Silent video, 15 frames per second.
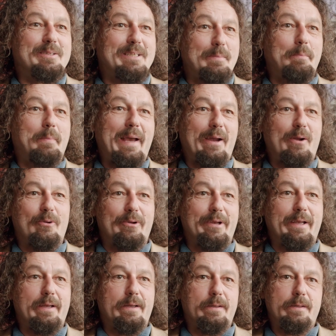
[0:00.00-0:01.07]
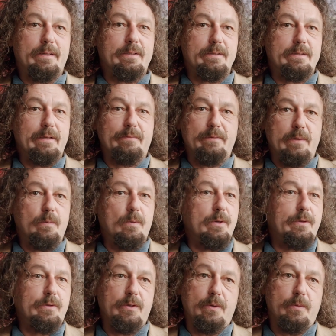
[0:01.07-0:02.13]
It's empowering. It's definitely
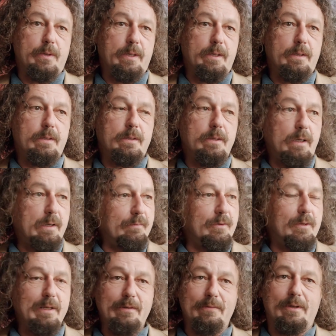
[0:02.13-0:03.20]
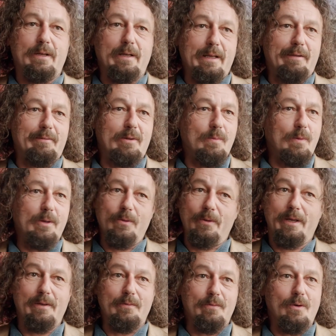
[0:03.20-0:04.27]
worth doing, you know. If you live in an area, why not
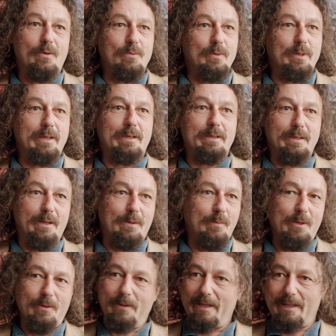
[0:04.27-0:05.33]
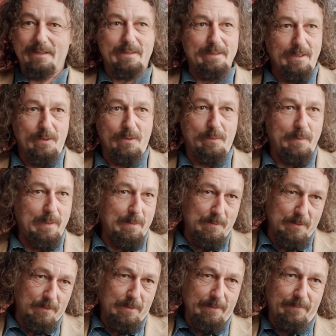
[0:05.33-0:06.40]
get involved with it, you know? Why not get to know the
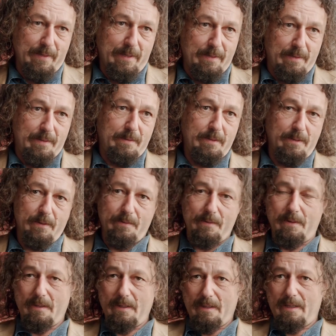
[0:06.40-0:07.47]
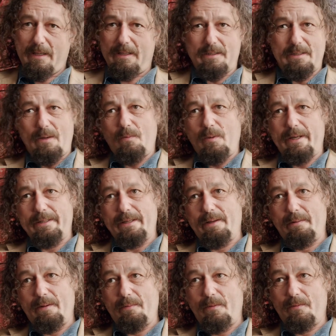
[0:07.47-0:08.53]
people who live there, you know? In some ways,
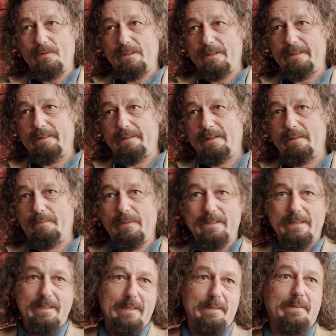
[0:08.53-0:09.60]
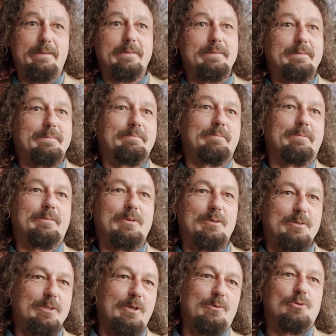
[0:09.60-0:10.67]
I'm obviously in a busy
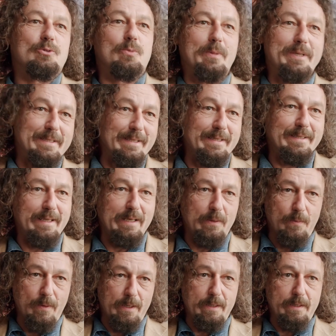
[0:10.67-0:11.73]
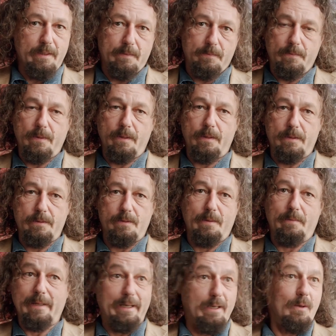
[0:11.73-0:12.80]
social business anyway, but so
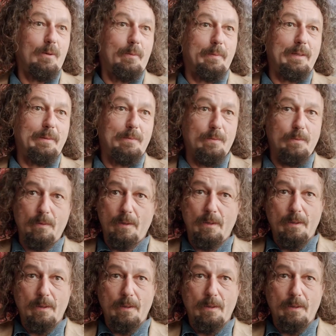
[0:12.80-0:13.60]
I meet a lot of people.